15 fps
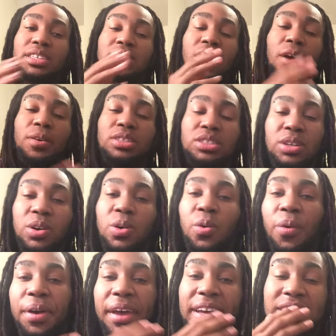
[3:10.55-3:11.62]

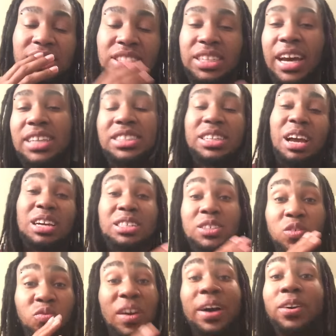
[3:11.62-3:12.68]
Naruto and
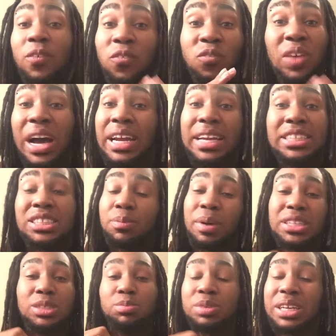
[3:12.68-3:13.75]
Sasuke's final fight is
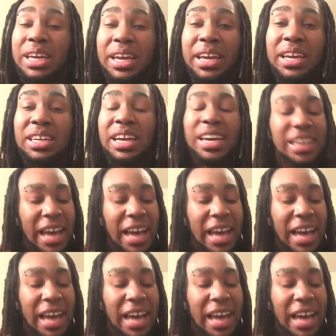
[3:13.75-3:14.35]
about to begin,